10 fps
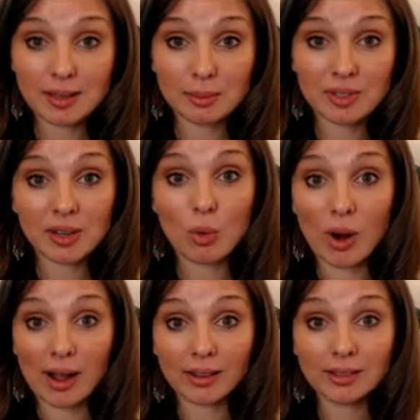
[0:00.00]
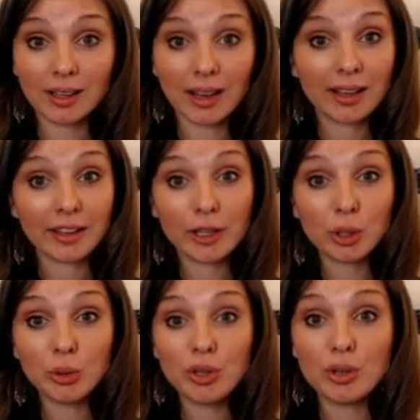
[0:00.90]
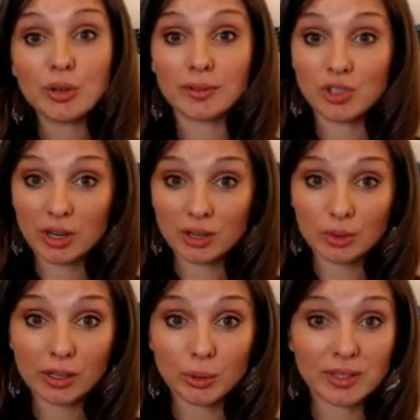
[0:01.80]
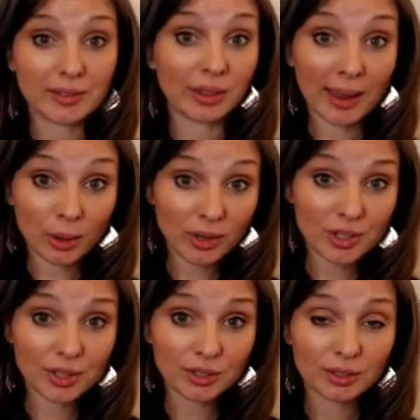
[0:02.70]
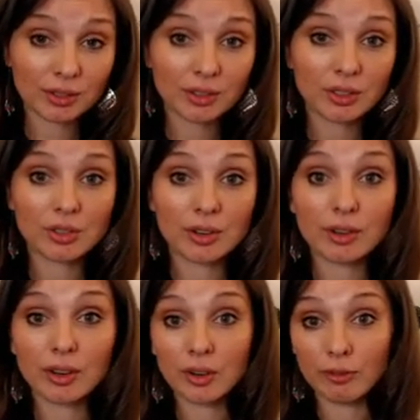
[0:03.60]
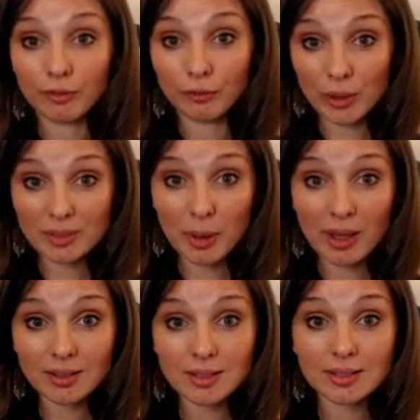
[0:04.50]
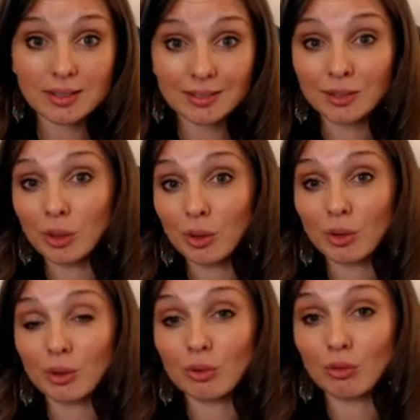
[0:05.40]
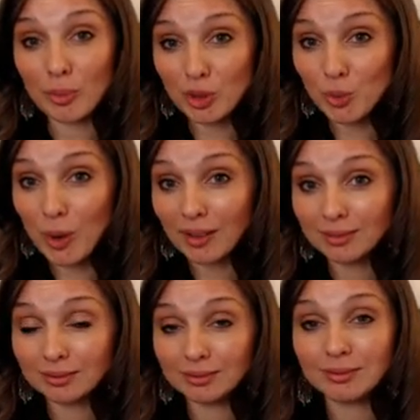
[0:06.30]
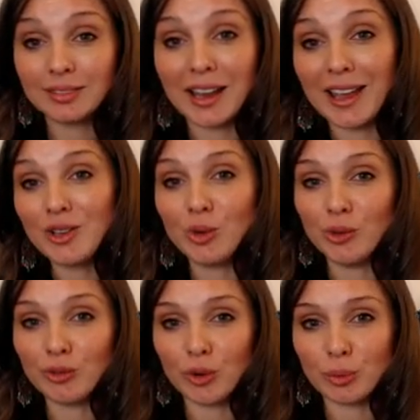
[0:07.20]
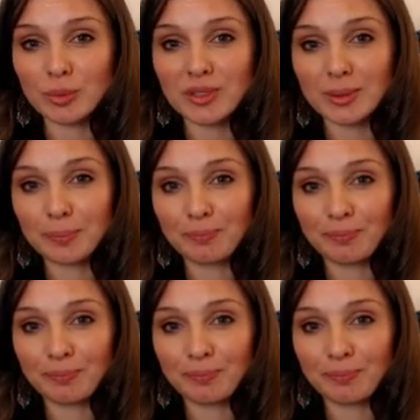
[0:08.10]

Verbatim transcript: Sims and Aguirre include the use of gender-inclusive language, voice parts, repertoire, and uniforms.